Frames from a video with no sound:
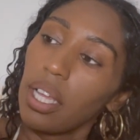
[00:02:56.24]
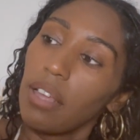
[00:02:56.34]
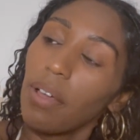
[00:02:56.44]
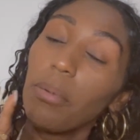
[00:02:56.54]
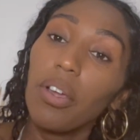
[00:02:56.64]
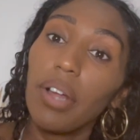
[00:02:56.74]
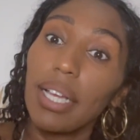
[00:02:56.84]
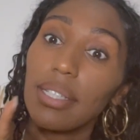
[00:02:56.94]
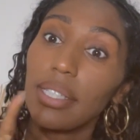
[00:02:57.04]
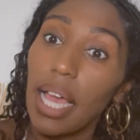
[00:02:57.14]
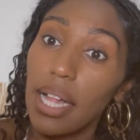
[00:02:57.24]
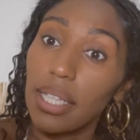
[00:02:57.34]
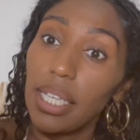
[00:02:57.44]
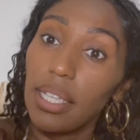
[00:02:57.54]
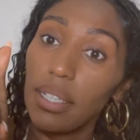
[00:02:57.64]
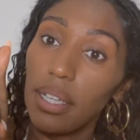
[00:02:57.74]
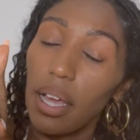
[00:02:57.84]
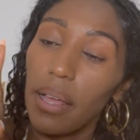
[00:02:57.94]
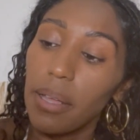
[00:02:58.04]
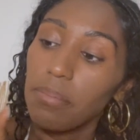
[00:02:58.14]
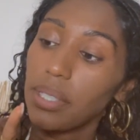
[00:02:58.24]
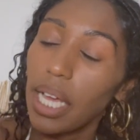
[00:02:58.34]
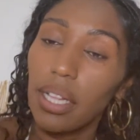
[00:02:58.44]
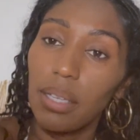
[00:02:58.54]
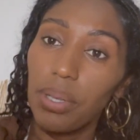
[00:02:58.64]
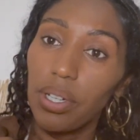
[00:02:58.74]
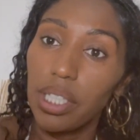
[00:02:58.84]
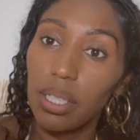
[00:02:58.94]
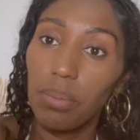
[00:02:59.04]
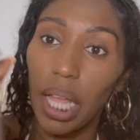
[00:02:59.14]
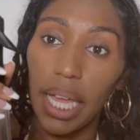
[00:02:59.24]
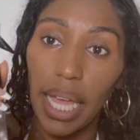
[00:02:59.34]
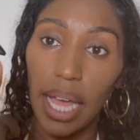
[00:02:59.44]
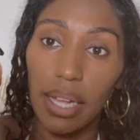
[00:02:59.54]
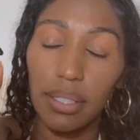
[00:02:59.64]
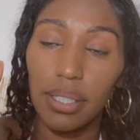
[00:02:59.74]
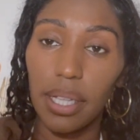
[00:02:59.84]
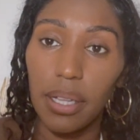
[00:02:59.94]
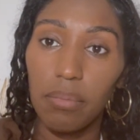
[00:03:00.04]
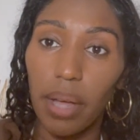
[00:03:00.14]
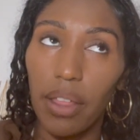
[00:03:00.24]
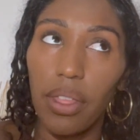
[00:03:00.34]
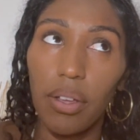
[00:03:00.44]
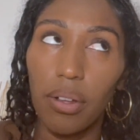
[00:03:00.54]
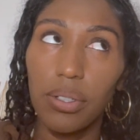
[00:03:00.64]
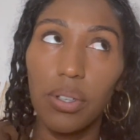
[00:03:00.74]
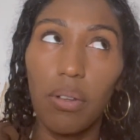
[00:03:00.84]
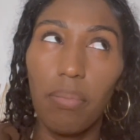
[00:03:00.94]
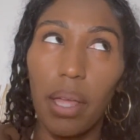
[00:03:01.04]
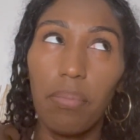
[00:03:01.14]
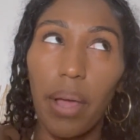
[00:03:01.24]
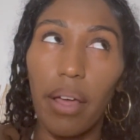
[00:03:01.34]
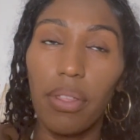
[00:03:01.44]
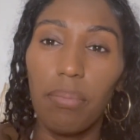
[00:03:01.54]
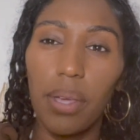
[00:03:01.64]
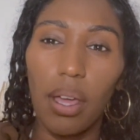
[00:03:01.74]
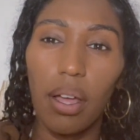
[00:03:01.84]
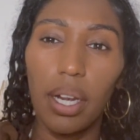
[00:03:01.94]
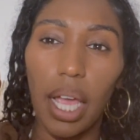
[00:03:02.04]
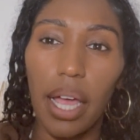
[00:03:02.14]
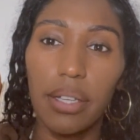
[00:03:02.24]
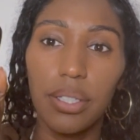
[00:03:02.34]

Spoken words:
if I'm correct, Sally. Sally Beauty Supply has them. I think also Bed Bath & Beyond has